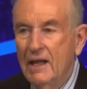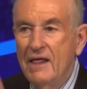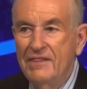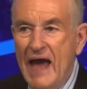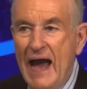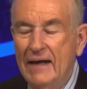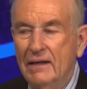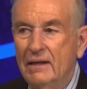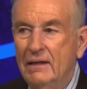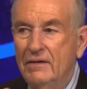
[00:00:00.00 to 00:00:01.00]
that
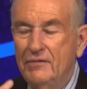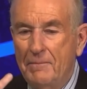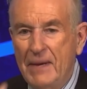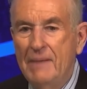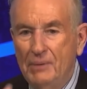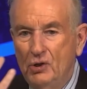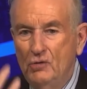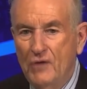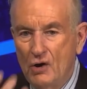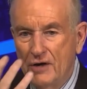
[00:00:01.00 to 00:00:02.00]
the people who
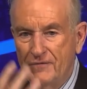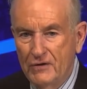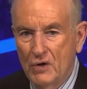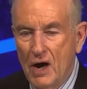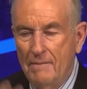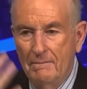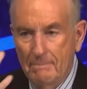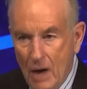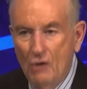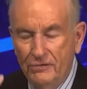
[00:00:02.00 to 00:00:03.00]
voted for Trump,
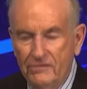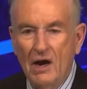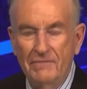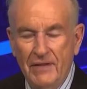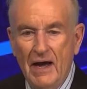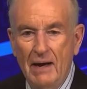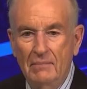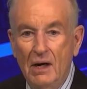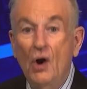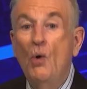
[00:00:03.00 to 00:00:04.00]
most of them
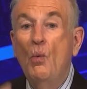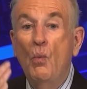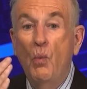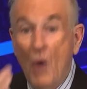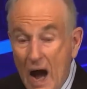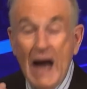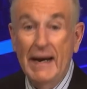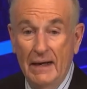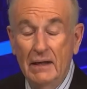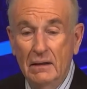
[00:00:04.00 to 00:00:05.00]

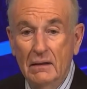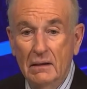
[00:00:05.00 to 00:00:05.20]
wanted